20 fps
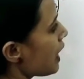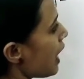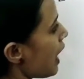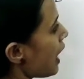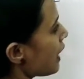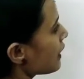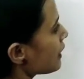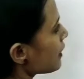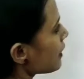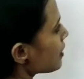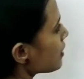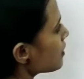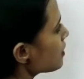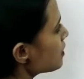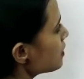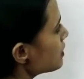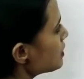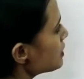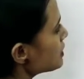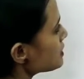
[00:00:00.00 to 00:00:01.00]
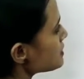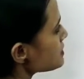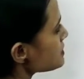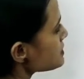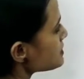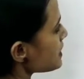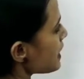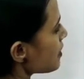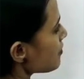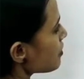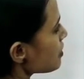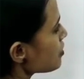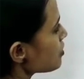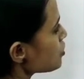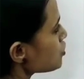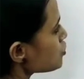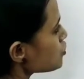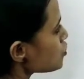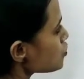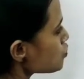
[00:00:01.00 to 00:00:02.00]
And here
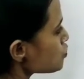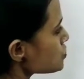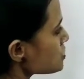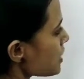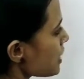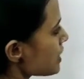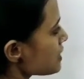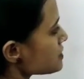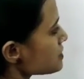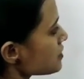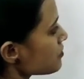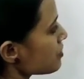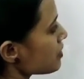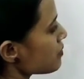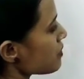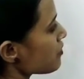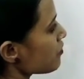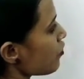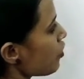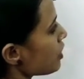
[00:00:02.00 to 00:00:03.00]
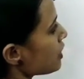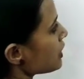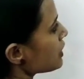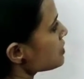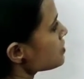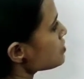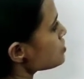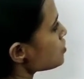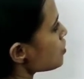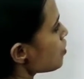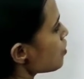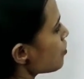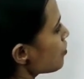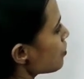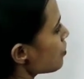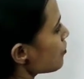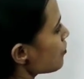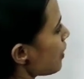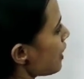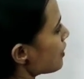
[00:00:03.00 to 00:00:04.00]
7 2s is giving me 14. So
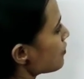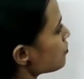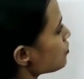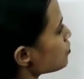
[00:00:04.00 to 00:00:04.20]
5